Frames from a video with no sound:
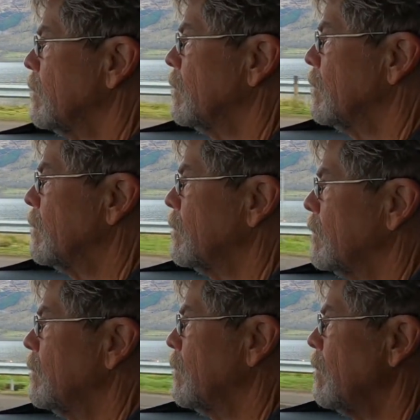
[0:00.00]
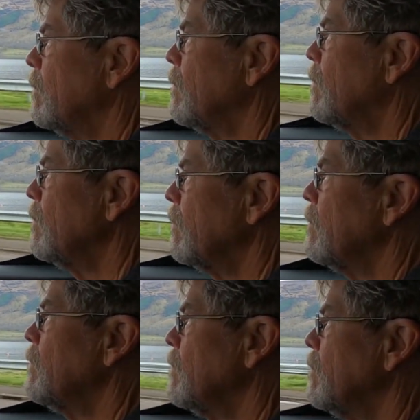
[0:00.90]
on pretty much all of our
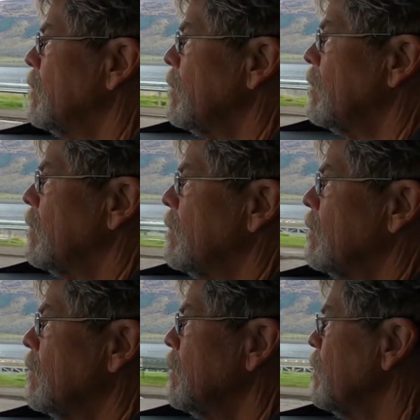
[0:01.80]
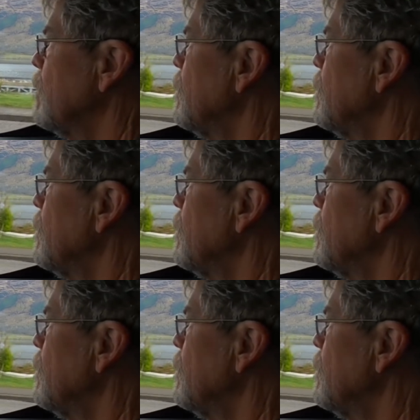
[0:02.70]
trips. Thank you. You're